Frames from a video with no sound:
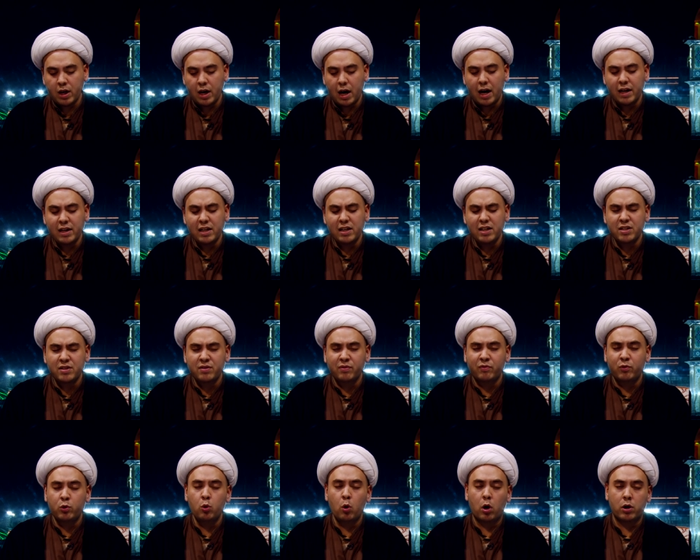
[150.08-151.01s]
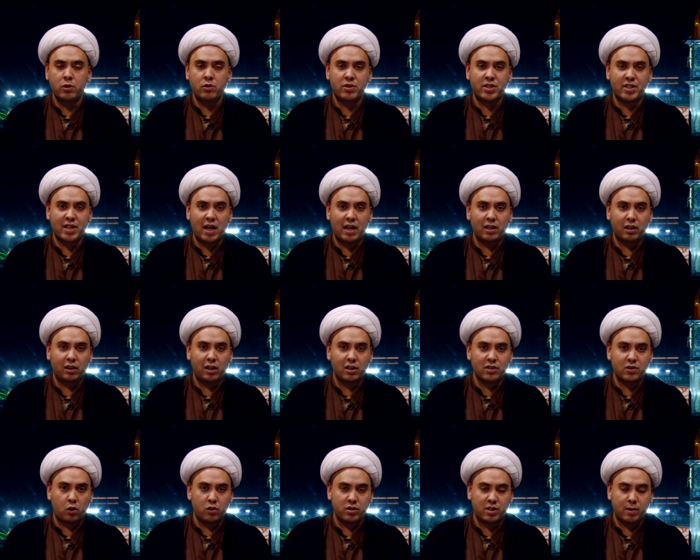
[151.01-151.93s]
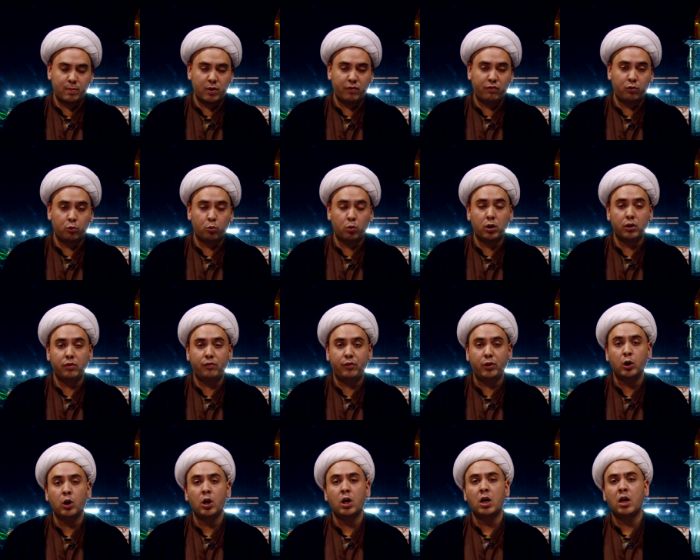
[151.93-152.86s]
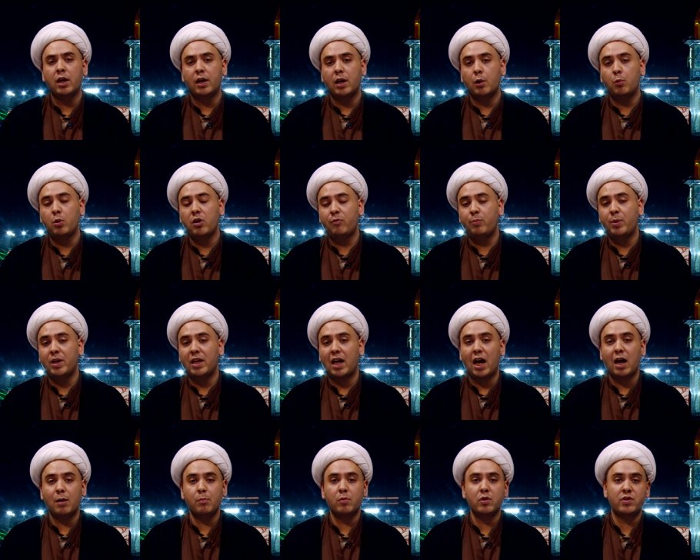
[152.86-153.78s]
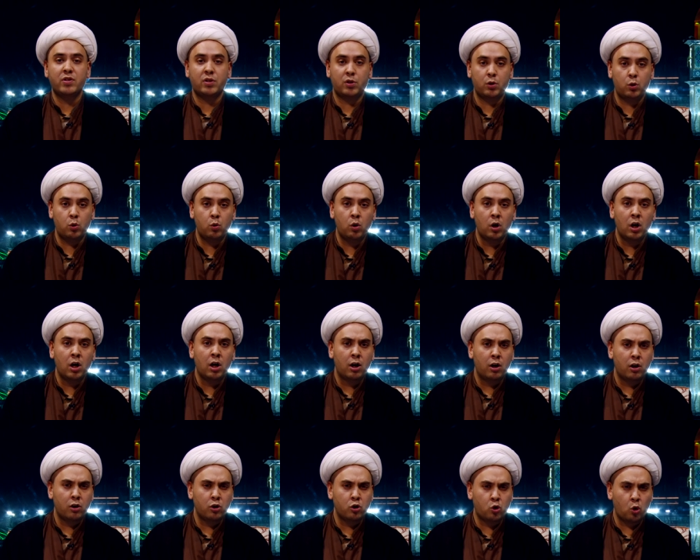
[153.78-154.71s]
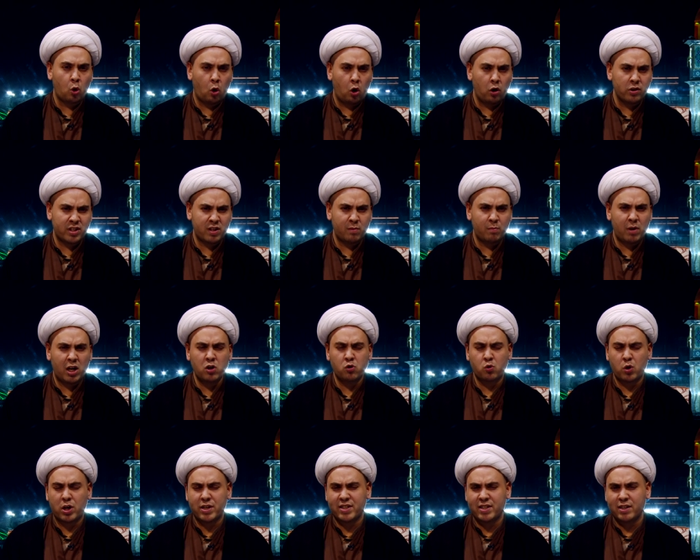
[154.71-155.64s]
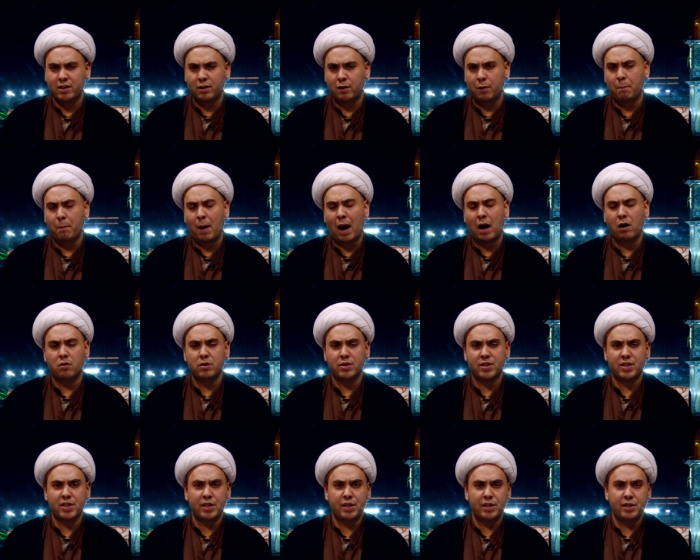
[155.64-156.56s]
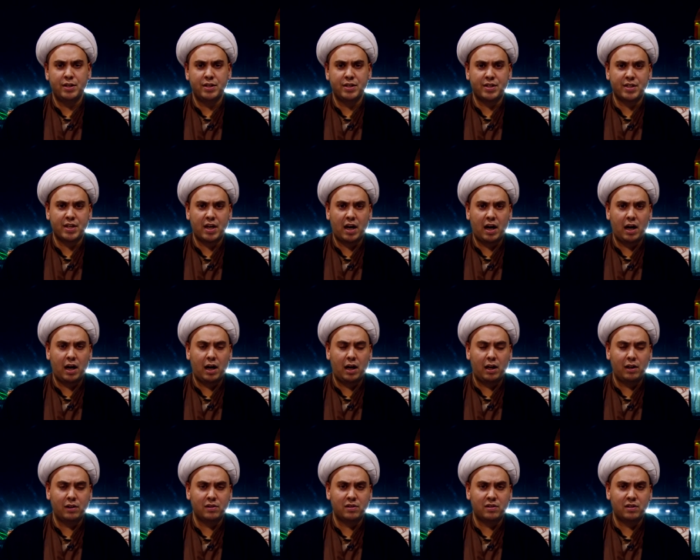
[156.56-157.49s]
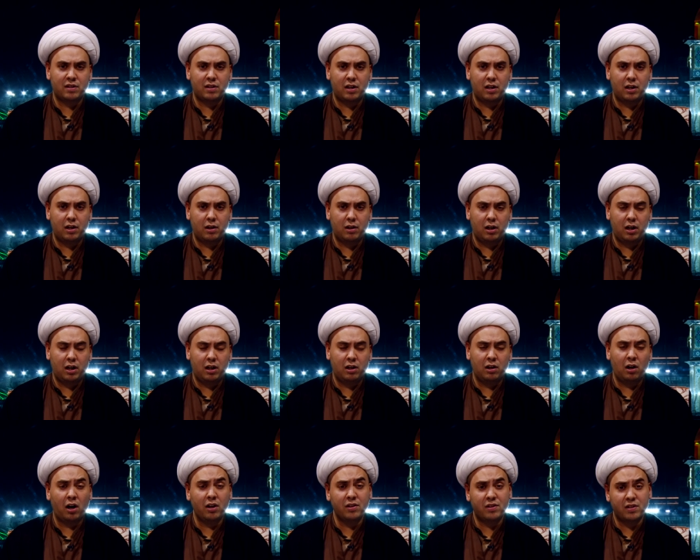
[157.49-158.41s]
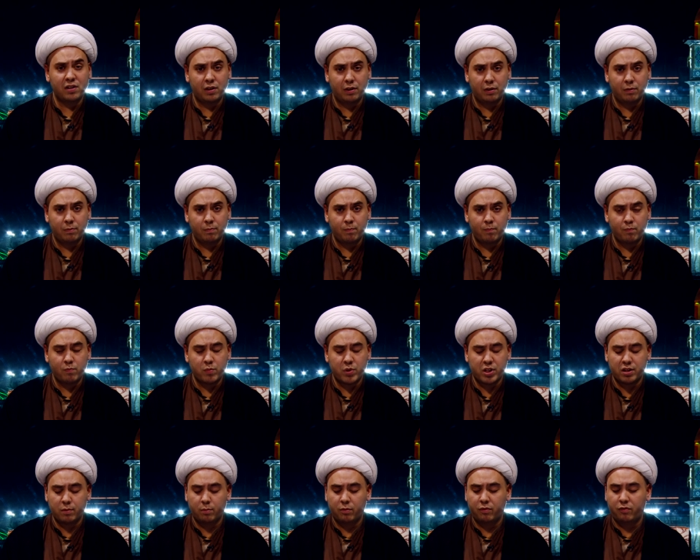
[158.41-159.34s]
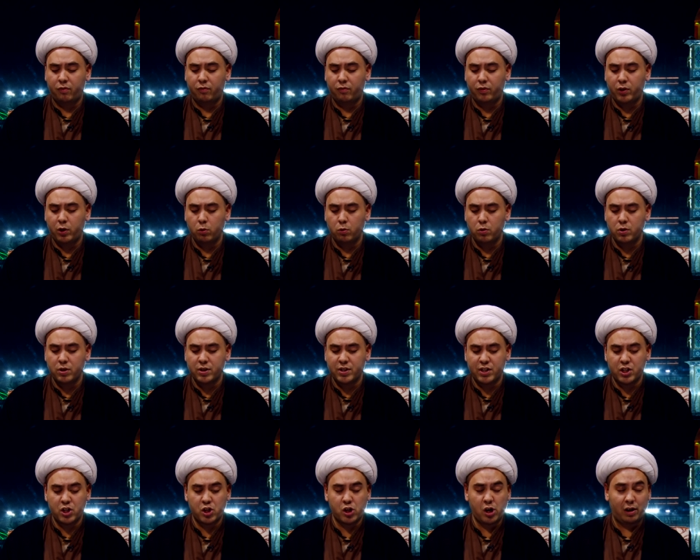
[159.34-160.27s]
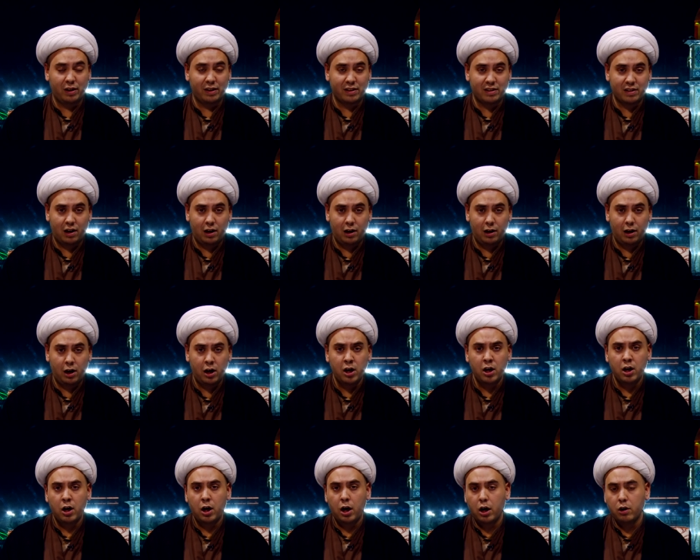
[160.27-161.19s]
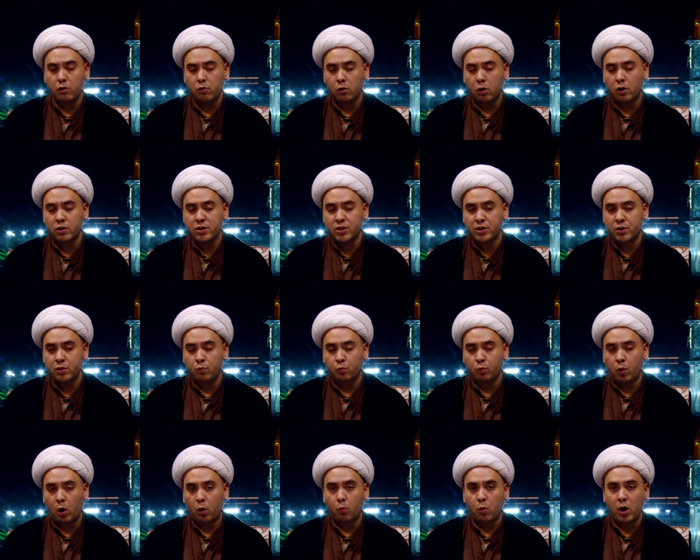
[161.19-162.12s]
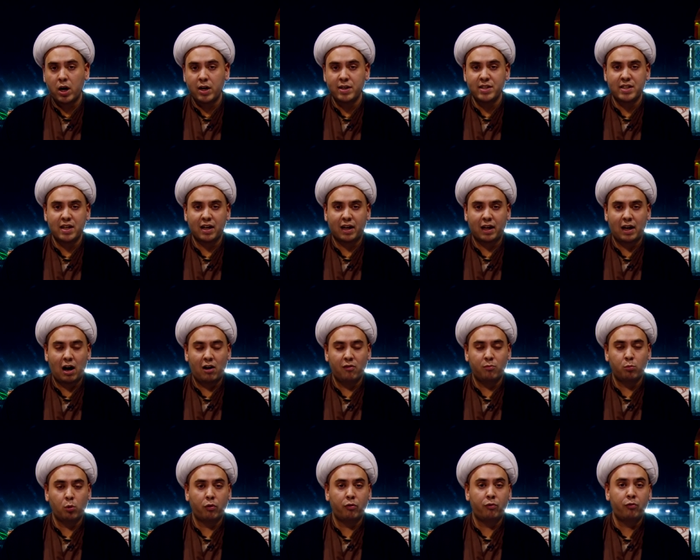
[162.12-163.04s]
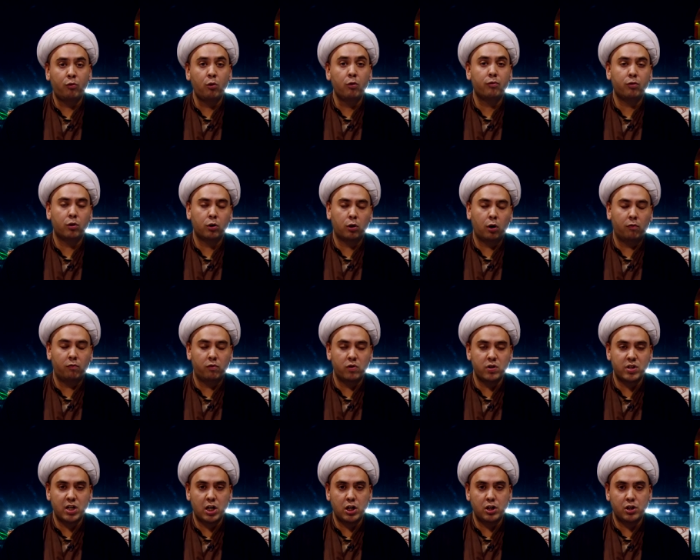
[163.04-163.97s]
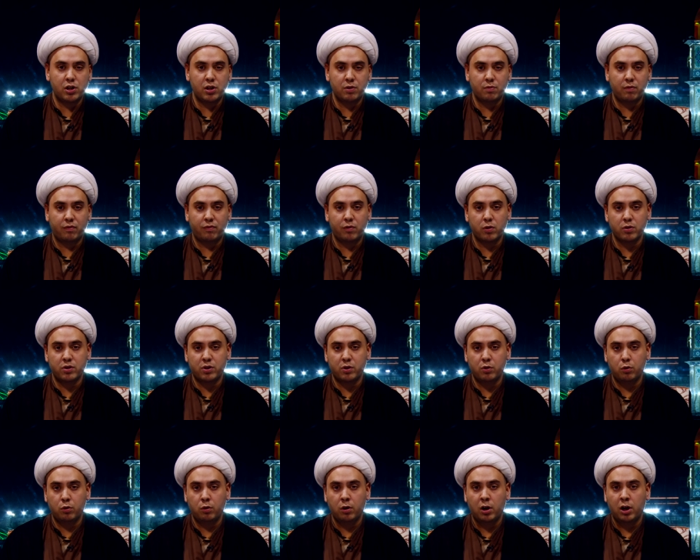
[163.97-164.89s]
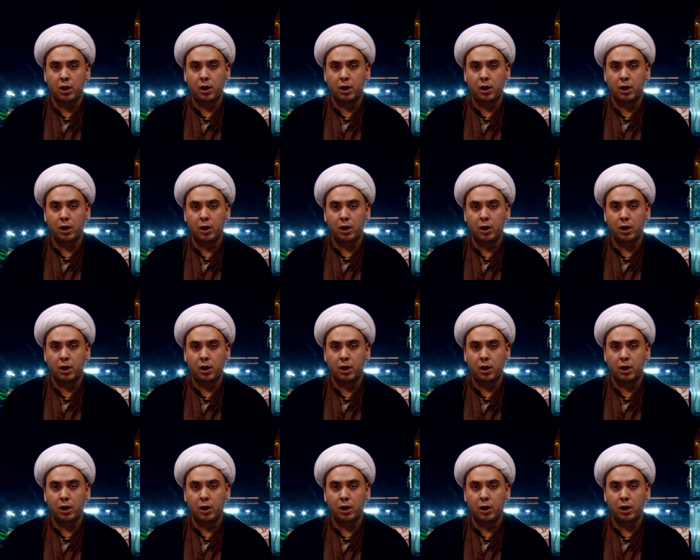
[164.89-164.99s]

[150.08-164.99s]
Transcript: And it is through understanding this concept of a worldview that we've been able to draw some interesting comparisons and enlighten some of the viewers, inshallah ta'ala, in regards to what ways they can have more fruitful conversations with those who